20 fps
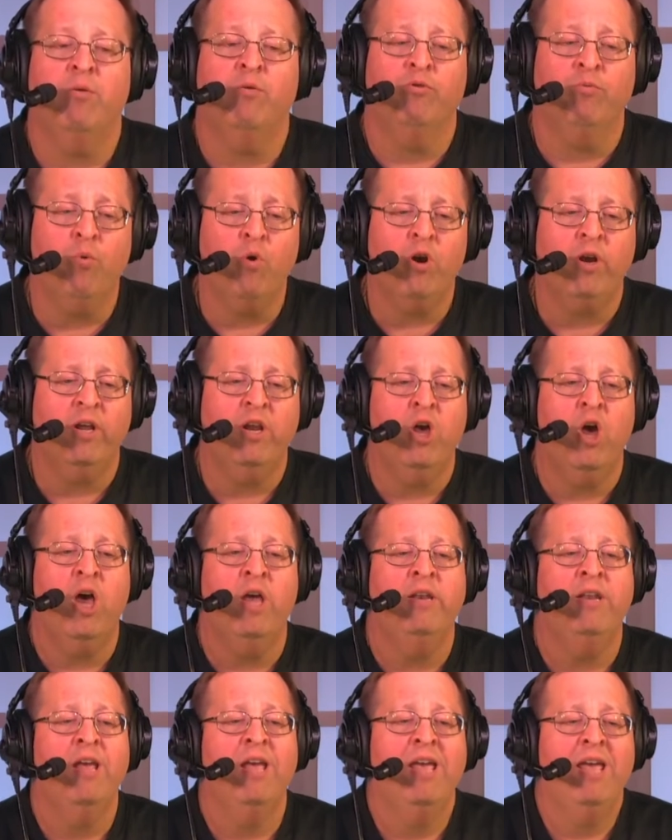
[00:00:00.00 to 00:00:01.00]
I was working
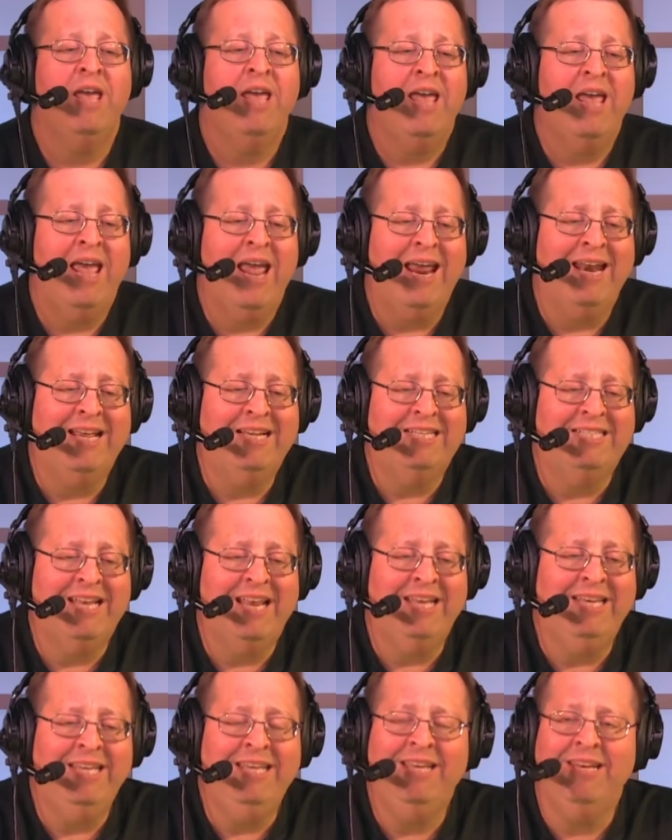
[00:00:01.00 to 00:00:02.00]
on. And I
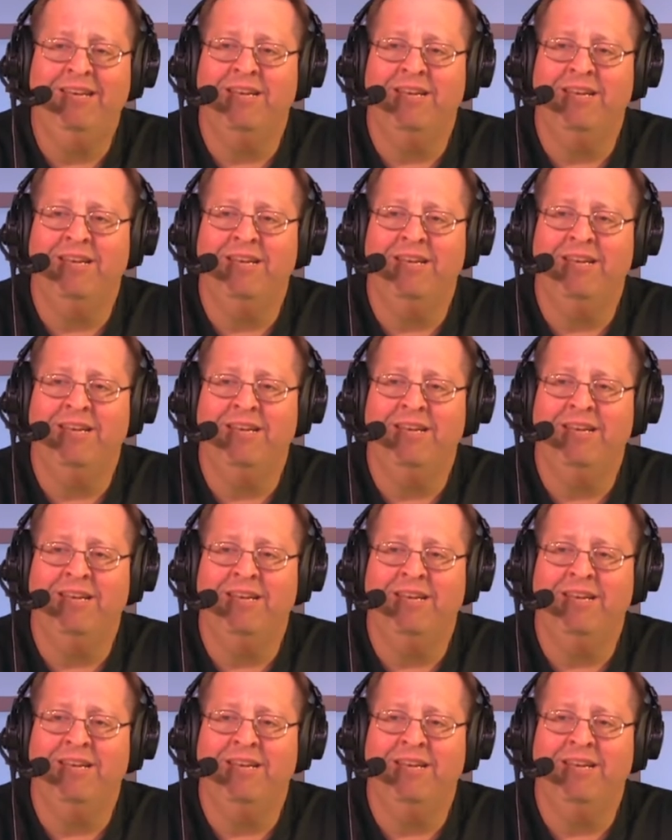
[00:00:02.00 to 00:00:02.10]
said,